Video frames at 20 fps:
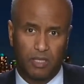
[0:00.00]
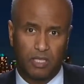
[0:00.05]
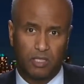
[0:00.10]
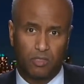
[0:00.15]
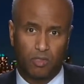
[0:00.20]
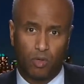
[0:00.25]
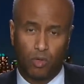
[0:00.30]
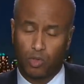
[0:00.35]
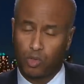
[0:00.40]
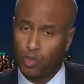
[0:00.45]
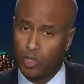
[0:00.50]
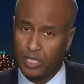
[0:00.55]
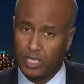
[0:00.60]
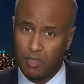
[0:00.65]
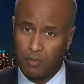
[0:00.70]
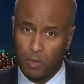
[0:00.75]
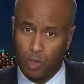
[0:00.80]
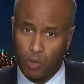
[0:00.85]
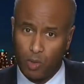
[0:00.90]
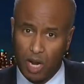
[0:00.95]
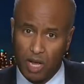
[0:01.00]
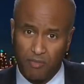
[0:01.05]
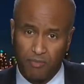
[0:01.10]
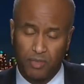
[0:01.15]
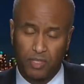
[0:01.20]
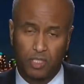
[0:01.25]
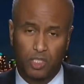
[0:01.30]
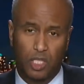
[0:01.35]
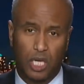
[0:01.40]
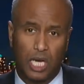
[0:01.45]
It's also a
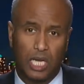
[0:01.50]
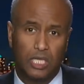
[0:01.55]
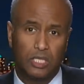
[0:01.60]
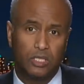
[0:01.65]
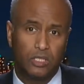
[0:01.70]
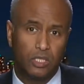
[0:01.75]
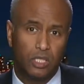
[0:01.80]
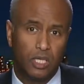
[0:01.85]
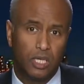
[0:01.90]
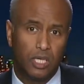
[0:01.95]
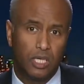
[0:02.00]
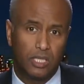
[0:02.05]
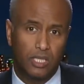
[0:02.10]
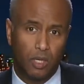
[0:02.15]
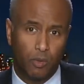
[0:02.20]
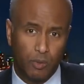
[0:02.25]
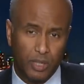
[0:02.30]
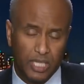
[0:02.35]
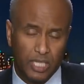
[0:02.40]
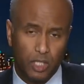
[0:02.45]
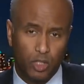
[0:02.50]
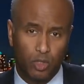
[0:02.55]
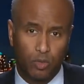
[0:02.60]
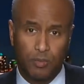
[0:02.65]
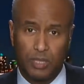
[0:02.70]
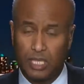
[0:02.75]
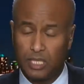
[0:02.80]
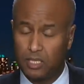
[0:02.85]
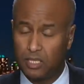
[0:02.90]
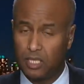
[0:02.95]
demographic challenge that we need to
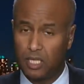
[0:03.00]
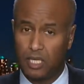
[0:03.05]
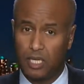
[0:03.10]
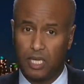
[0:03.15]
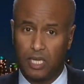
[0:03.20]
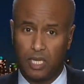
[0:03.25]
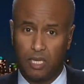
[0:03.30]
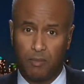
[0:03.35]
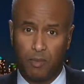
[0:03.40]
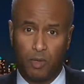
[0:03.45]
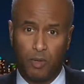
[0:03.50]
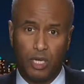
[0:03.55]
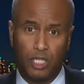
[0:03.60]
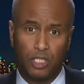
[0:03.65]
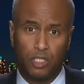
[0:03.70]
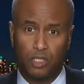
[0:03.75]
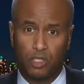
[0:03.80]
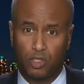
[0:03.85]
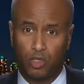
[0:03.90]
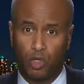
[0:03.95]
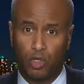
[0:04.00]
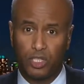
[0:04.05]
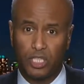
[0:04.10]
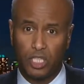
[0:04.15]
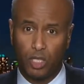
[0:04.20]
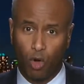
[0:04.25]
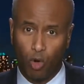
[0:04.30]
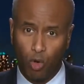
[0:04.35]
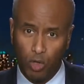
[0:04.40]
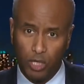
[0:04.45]
meet. Immigration is not
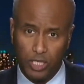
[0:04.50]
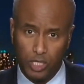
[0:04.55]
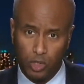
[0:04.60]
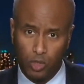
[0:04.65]
the only